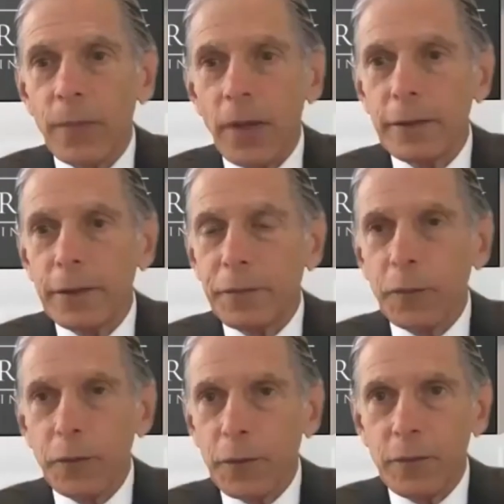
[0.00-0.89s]
Ellie, if you
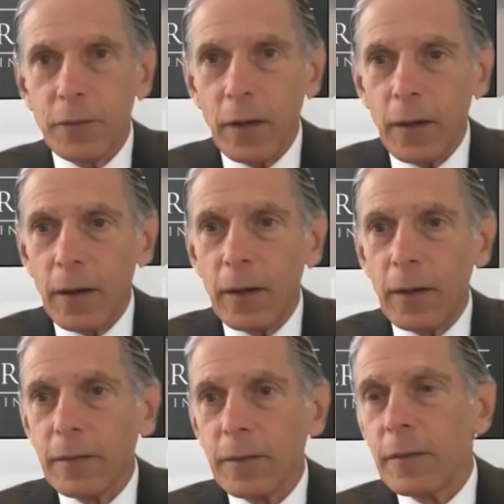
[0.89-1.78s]
could
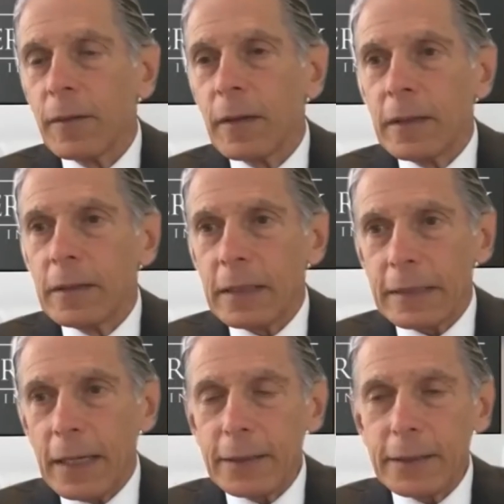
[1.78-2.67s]
take
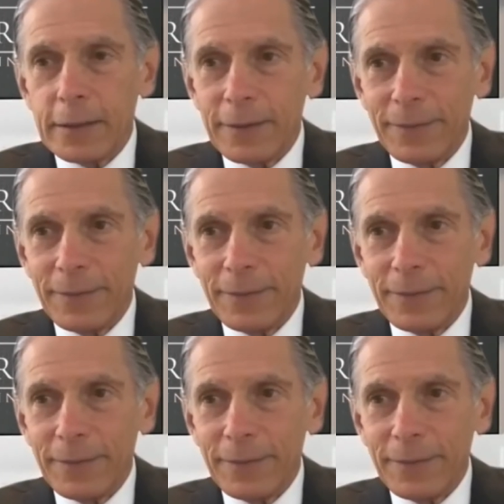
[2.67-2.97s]
next.